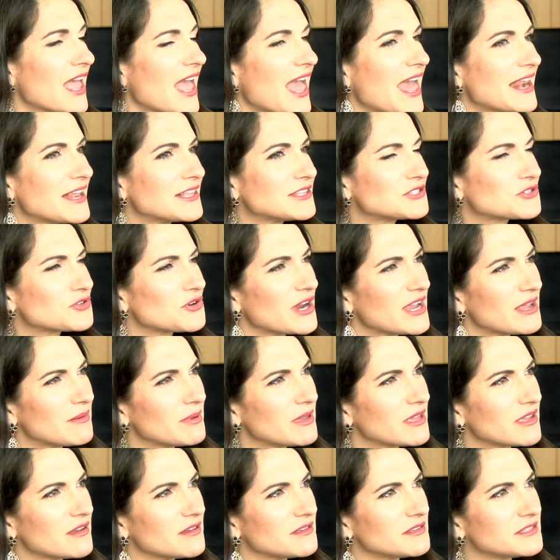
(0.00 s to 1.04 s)
And it's great
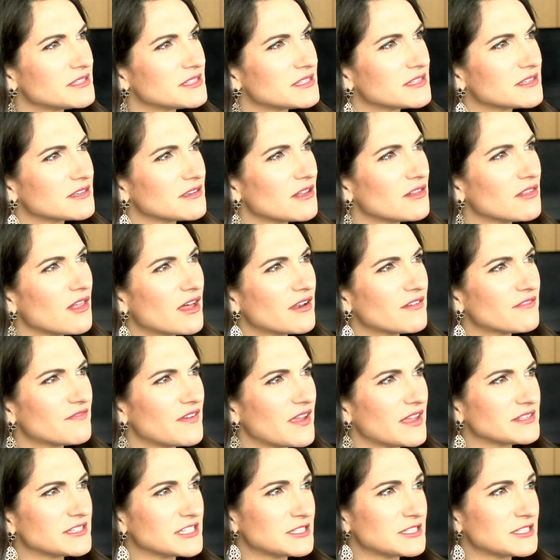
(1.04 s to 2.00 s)
because a lot of fans,